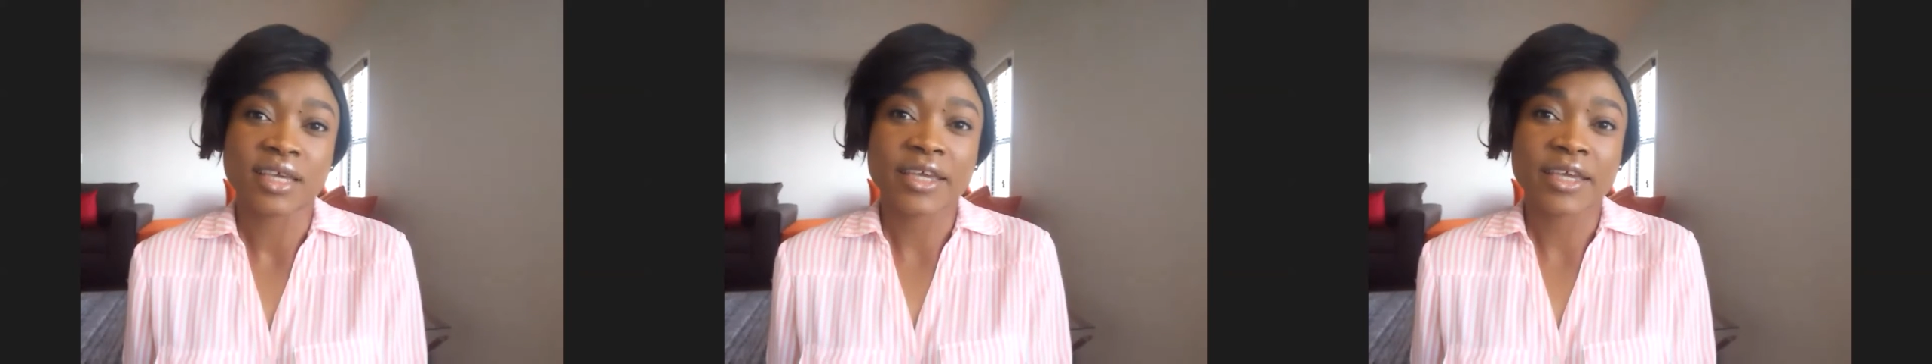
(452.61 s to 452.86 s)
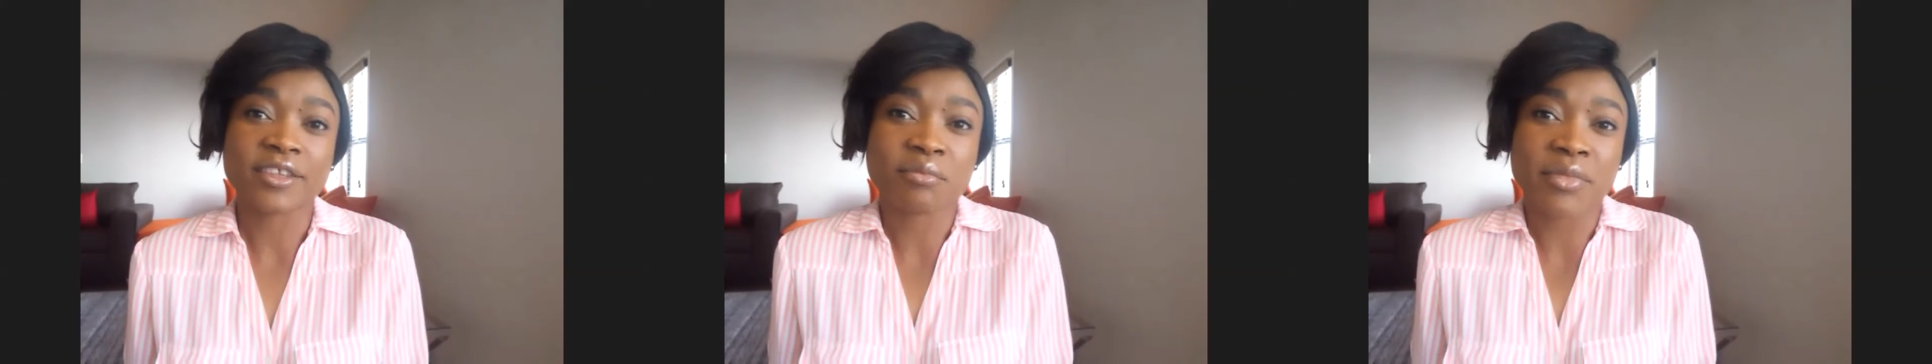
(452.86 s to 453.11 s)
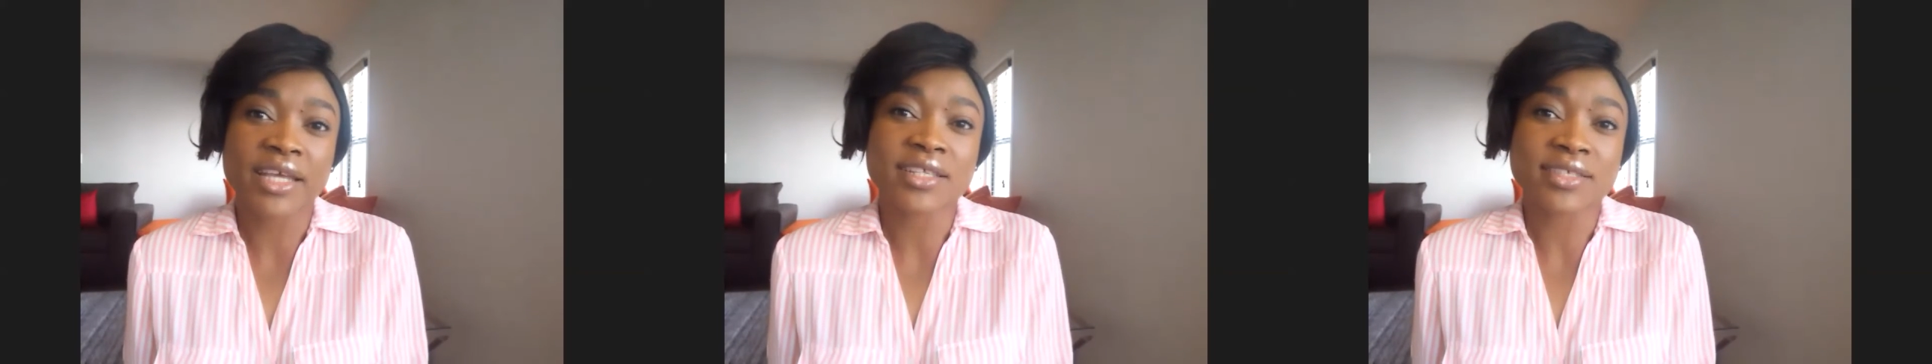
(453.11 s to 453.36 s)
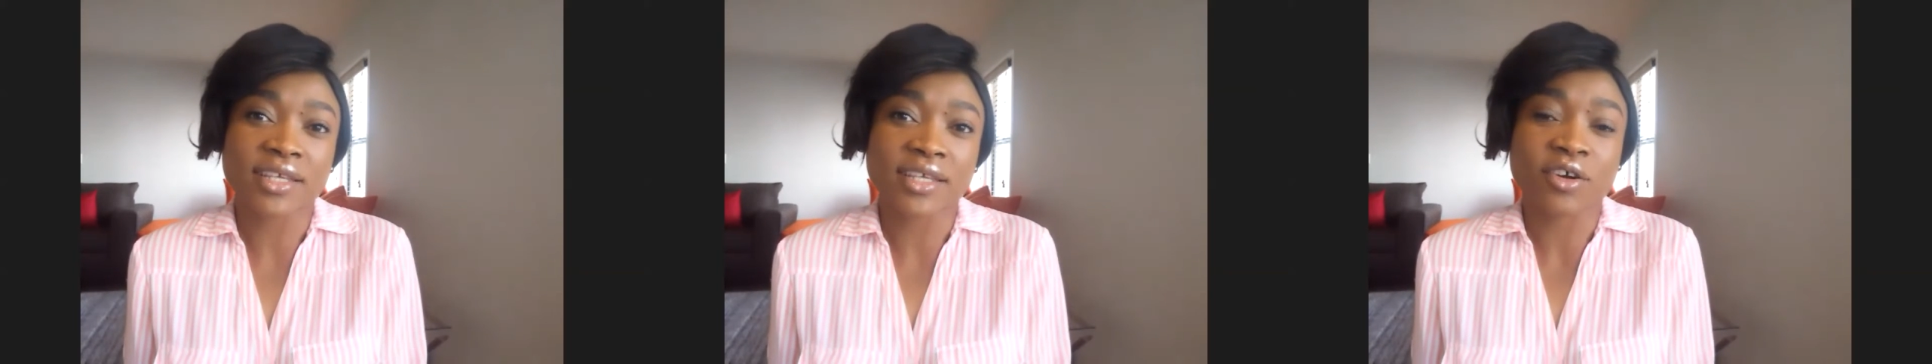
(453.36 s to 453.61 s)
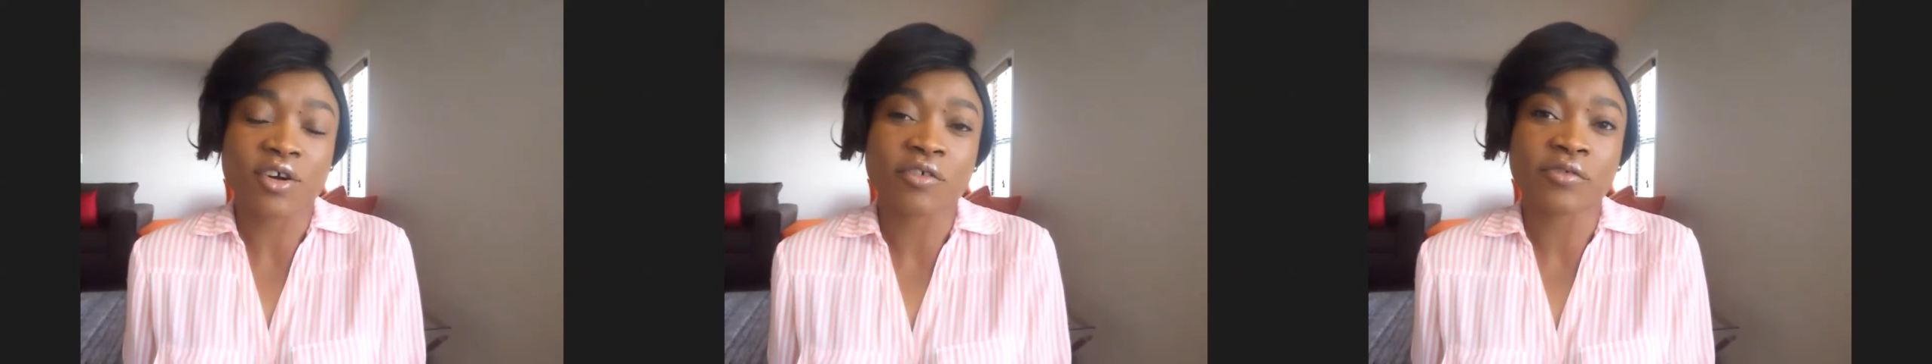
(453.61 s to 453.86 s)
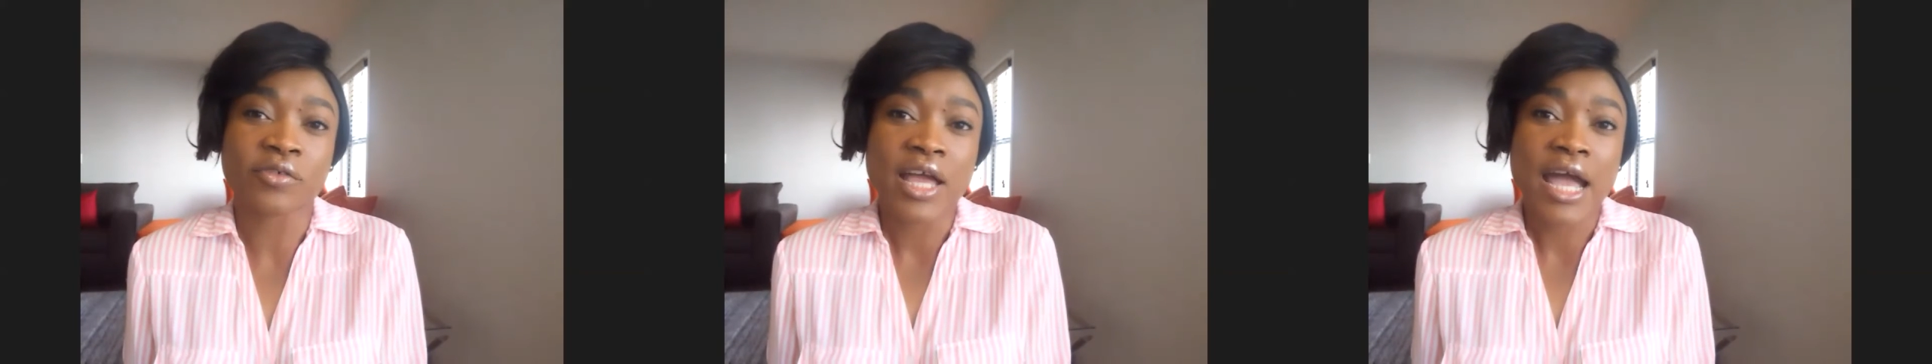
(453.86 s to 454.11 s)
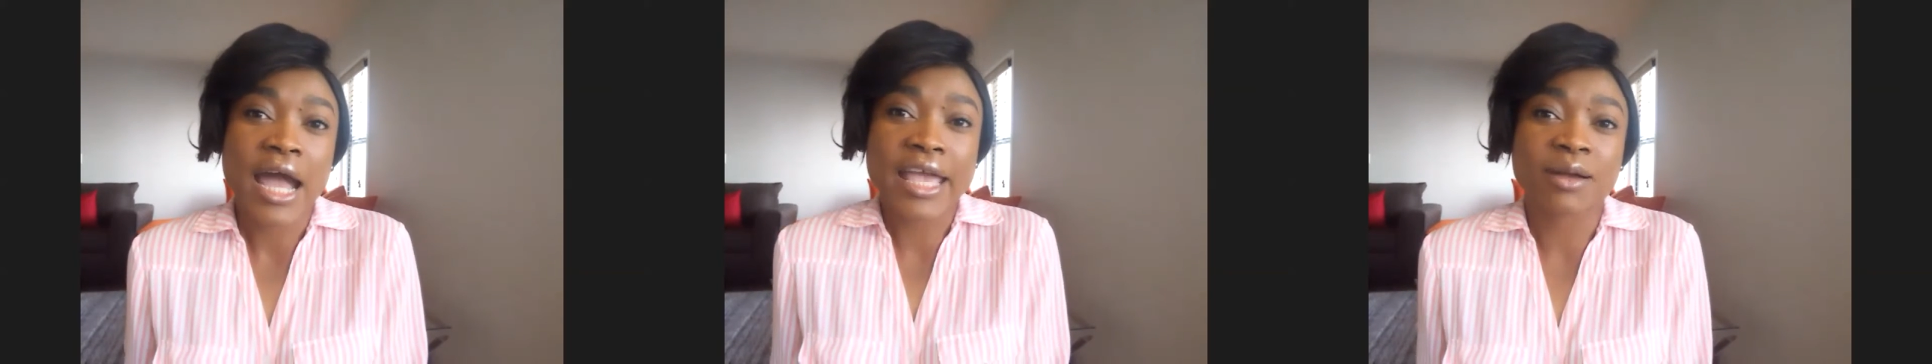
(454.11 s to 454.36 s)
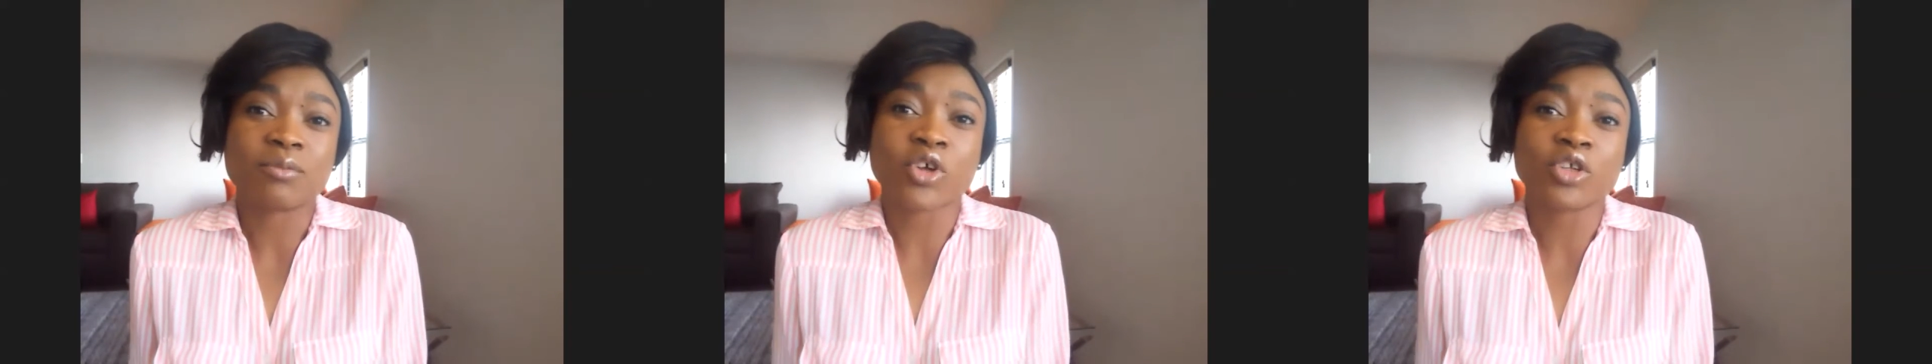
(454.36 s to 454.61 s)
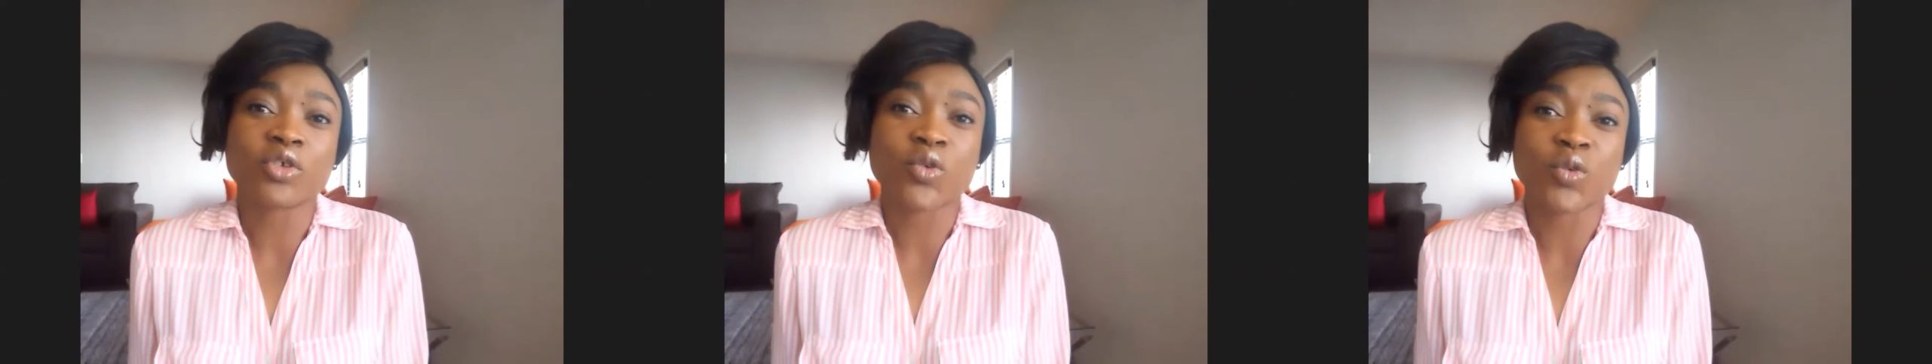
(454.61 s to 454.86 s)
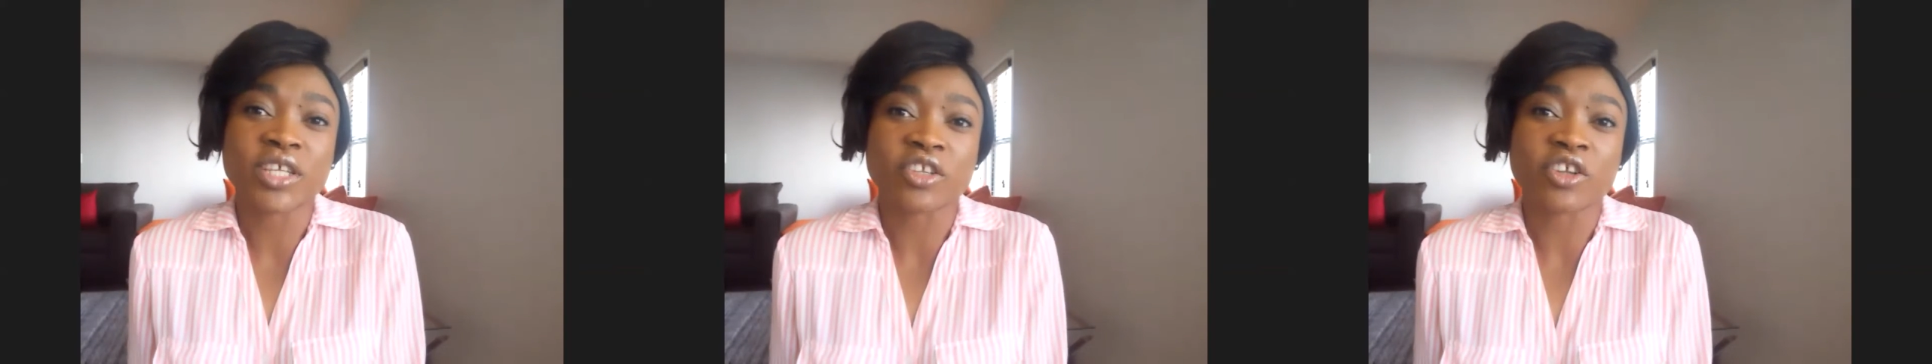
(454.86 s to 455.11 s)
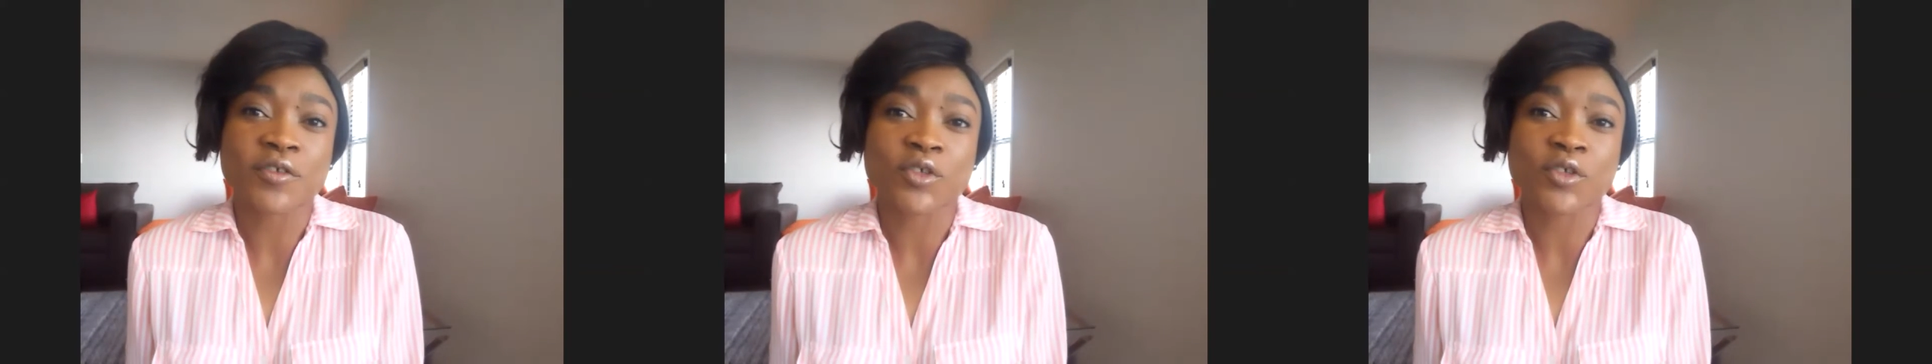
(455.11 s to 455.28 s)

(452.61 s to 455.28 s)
in the mindset of, I am not good enough,